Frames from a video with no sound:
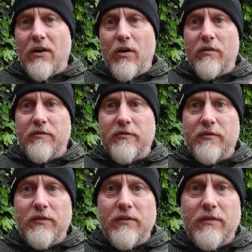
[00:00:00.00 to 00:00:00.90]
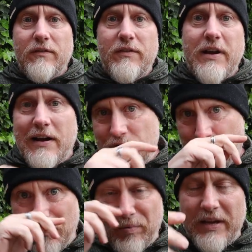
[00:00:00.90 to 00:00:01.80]
of the
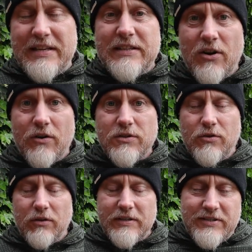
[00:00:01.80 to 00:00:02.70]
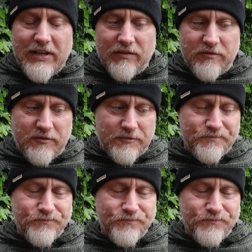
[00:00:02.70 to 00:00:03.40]
actual bladed article itself.